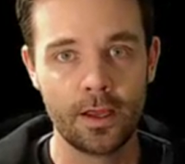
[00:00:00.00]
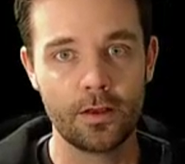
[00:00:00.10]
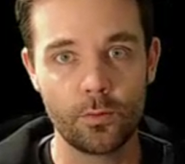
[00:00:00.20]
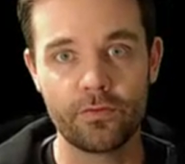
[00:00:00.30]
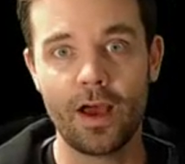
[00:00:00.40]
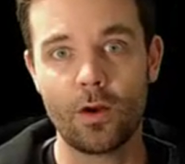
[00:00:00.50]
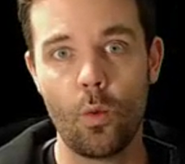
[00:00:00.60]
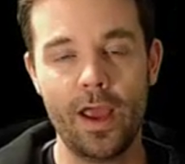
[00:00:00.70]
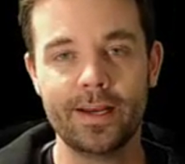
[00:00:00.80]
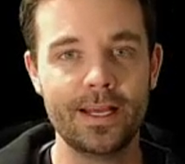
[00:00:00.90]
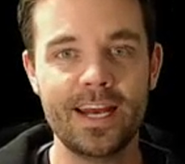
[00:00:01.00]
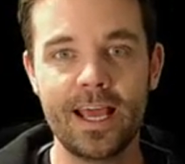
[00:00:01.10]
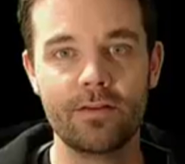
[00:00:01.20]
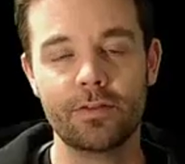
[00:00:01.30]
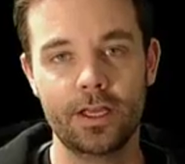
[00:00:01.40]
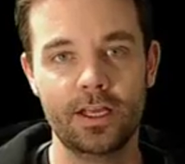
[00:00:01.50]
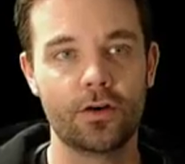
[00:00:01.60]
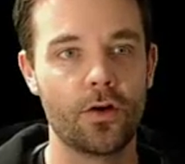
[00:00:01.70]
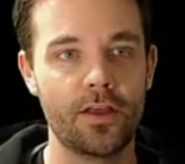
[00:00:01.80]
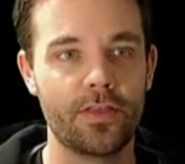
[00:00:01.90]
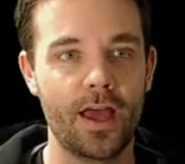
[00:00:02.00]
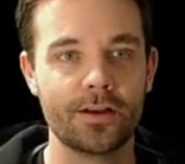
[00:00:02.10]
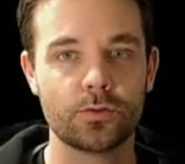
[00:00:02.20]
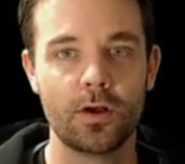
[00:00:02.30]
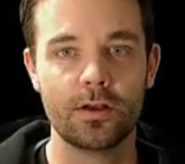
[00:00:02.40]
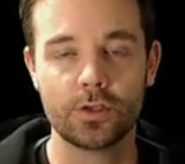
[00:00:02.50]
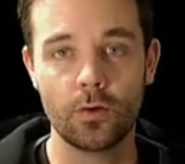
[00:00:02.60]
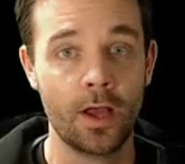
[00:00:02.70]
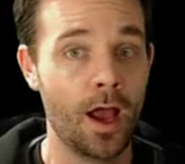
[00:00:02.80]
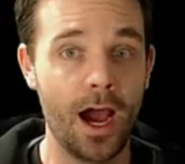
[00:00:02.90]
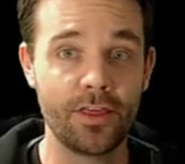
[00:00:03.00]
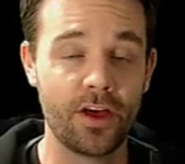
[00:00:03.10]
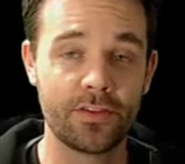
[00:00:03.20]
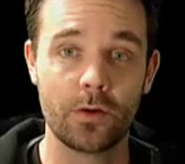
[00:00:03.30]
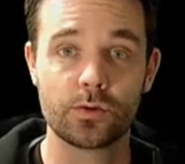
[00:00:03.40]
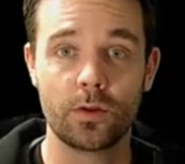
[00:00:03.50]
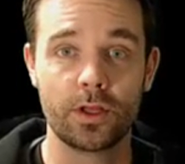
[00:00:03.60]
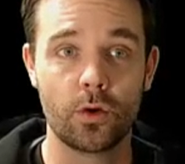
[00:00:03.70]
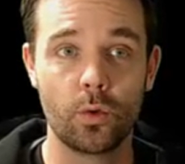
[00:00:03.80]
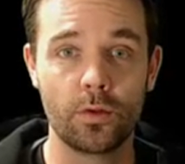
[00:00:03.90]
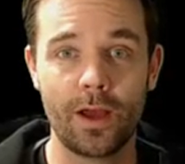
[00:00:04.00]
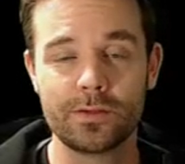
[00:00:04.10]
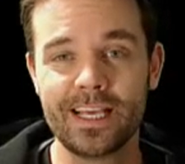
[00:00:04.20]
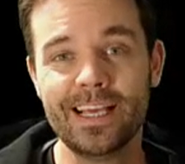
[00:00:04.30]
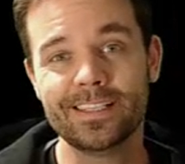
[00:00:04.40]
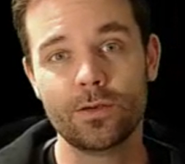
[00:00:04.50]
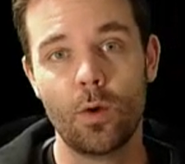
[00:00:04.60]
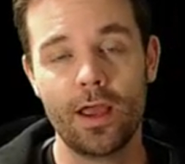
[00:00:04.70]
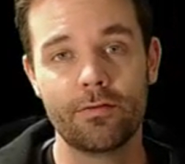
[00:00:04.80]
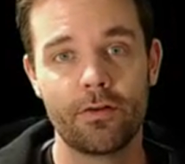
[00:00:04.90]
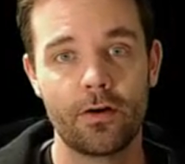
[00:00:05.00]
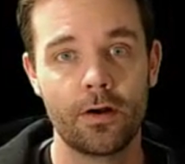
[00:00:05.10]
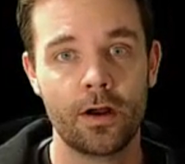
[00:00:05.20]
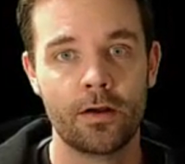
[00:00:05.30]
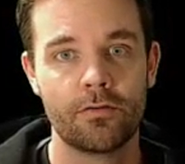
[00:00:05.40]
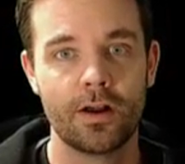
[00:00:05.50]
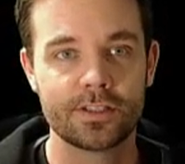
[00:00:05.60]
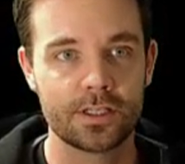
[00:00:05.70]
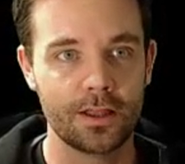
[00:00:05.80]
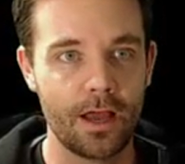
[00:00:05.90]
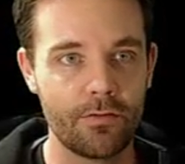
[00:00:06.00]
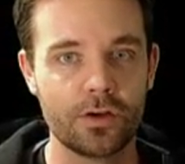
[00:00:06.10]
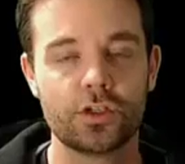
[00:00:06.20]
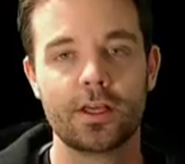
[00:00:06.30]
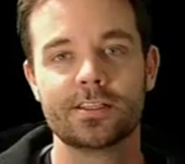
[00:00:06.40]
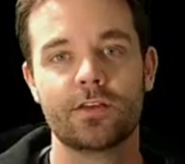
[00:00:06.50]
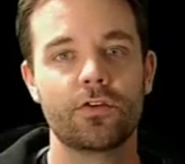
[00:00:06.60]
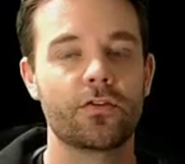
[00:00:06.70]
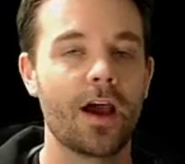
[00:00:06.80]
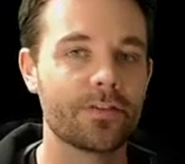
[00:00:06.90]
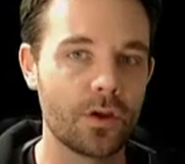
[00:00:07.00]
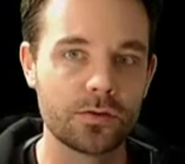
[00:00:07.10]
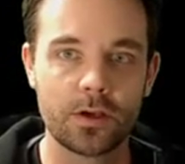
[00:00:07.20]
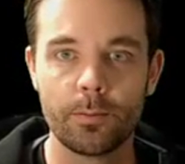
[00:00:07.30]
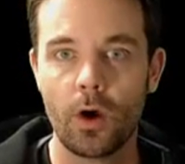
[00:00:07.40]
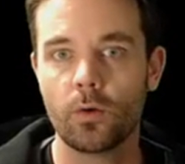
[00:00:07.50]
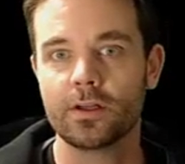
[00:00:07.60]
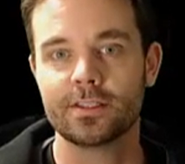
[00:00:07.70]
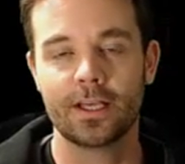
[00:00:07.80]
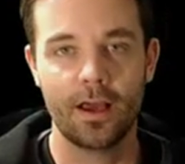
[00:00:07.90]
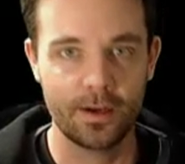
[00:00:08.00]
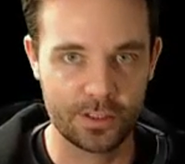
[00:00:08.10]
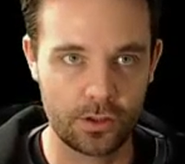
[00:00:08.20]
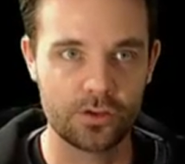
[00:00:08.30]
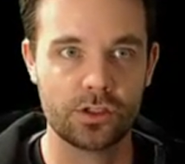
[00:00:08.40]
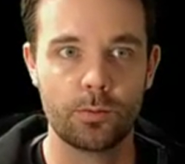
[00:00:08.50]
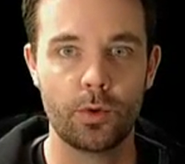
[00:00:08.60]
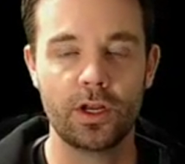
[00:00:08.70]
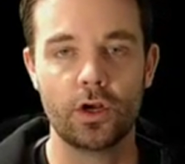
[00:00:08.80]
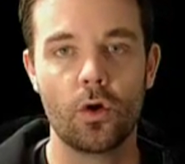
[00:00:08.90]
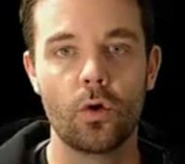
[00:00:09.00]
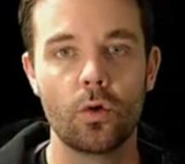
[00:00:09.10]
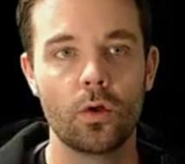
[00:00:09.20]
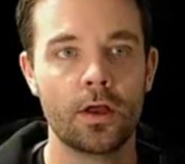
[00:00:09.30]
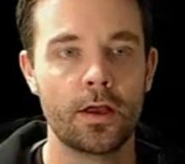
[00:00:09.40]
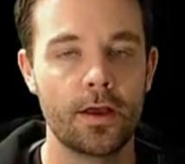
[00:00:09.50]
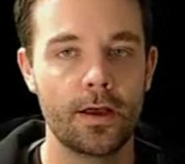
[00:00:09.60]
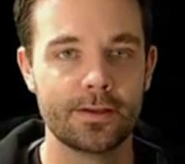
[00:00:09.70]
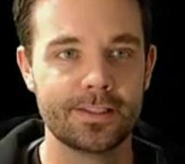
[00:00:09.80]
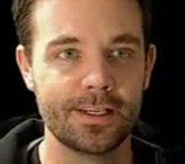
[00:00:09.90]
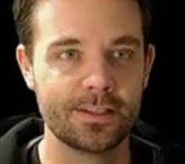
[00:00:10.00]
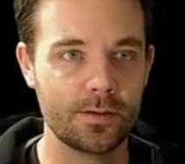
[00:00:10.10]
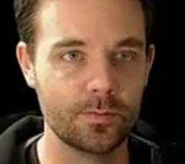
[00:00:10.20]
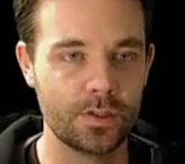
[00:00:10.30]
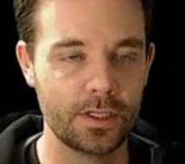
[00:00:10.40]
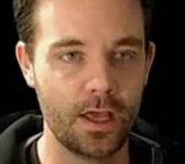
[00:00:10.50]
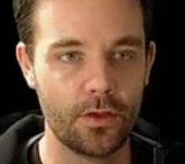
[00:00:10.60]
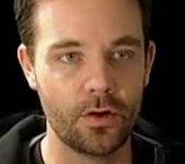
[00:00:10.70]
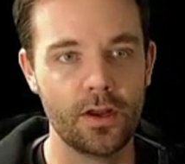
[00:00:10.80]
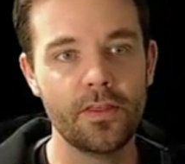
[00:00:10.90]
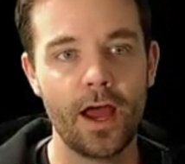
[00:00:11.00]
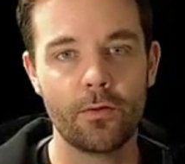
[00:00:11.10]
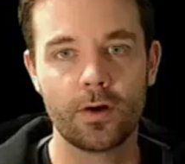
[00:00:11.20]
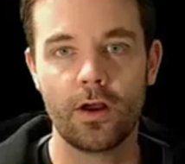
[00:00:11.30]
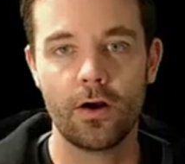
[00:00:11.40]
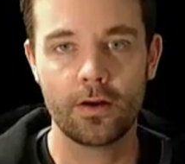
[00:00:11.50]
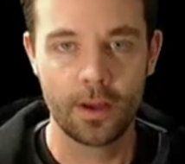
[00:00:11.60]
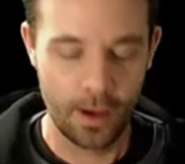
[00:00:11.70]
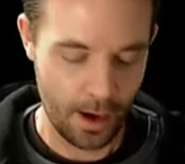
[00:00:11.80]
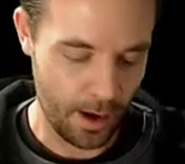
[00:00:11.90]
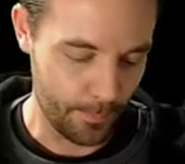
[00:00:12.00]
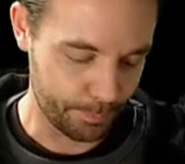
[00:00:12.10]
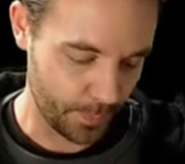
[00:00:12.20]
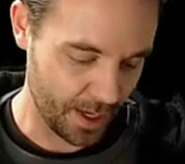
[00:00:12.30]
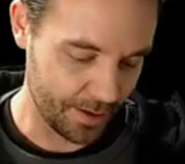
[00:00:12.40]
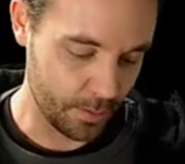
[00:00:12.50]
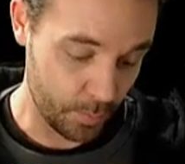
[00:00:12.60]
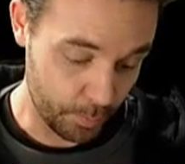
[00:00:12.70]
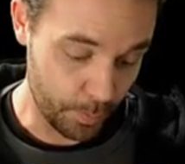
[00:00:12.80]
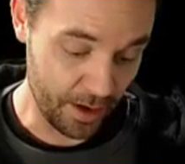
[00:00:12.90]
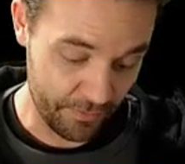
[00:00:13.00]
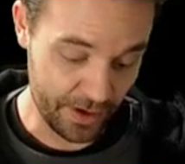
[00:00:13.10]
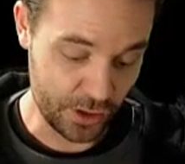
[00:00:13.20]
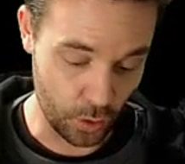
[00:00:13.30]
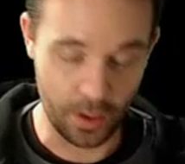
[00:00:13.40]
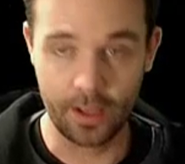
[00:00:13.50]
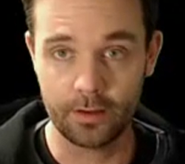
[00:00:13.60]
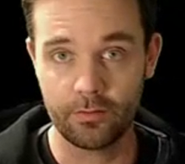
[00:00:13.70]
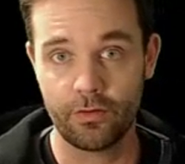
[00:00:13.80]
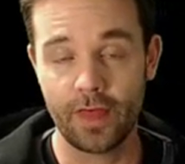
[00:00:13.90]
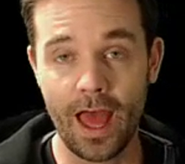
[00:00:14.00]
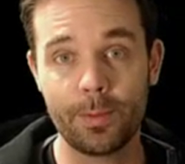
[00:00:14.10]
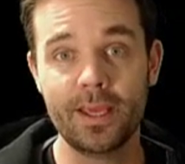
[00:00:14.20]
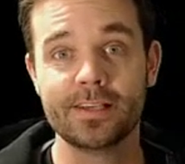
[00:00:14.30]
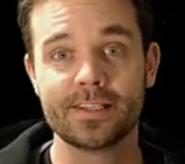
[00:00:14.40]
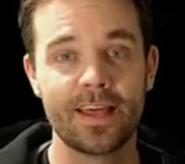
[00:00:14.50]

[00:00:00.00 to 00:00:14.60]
We've got a way to natively integrate that as well. So I thought that was really cool. That was an easy way for us to leverage this. If you've got those components, it kind of starts to bring your whole system together in that regard. Beneficial for that piece.